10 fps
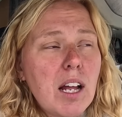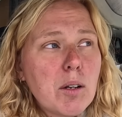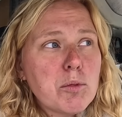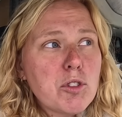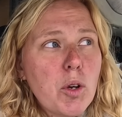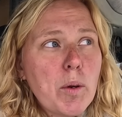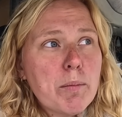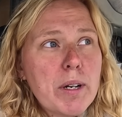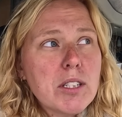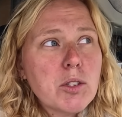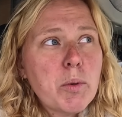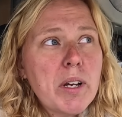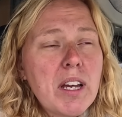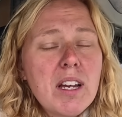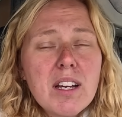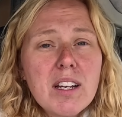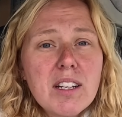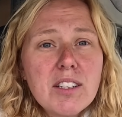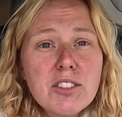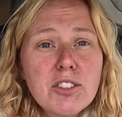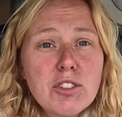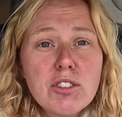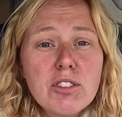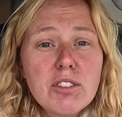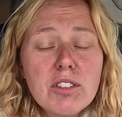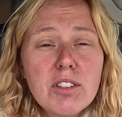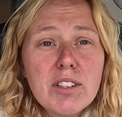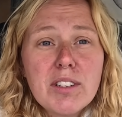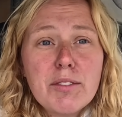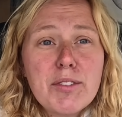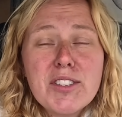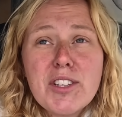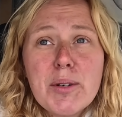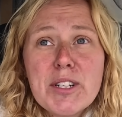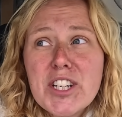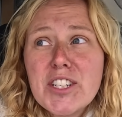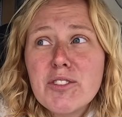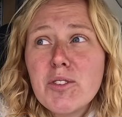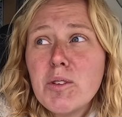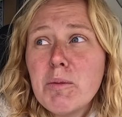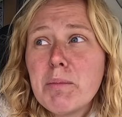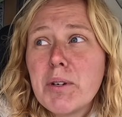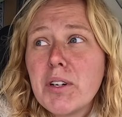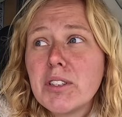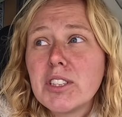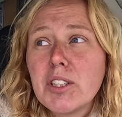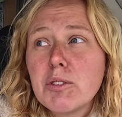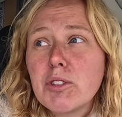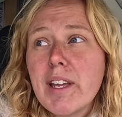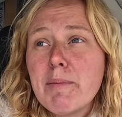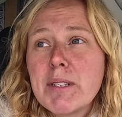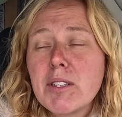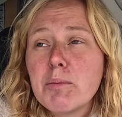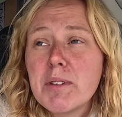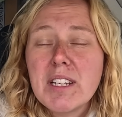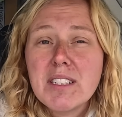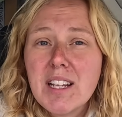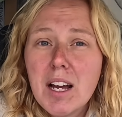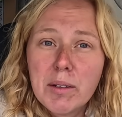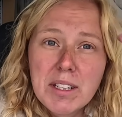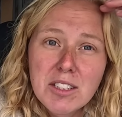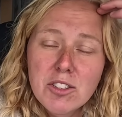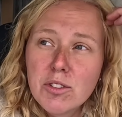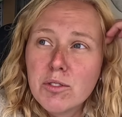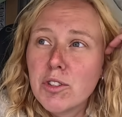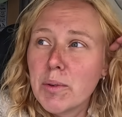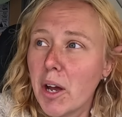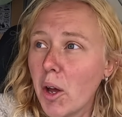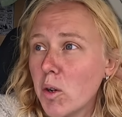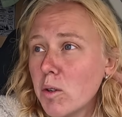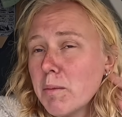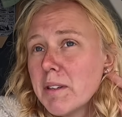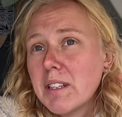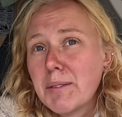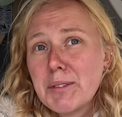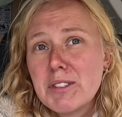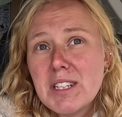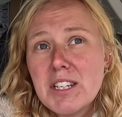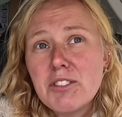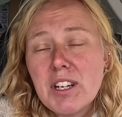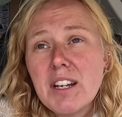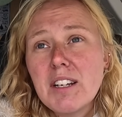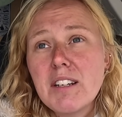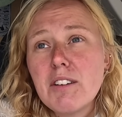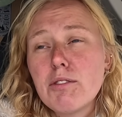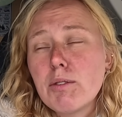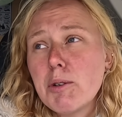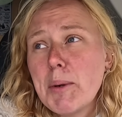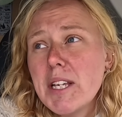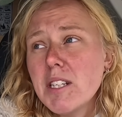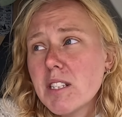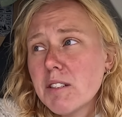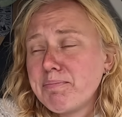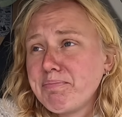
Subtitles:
and I'm so impressed with just the physio in general. But she also gave me some things that I need to do at home, and then I'm going to see her again in 3 weeks,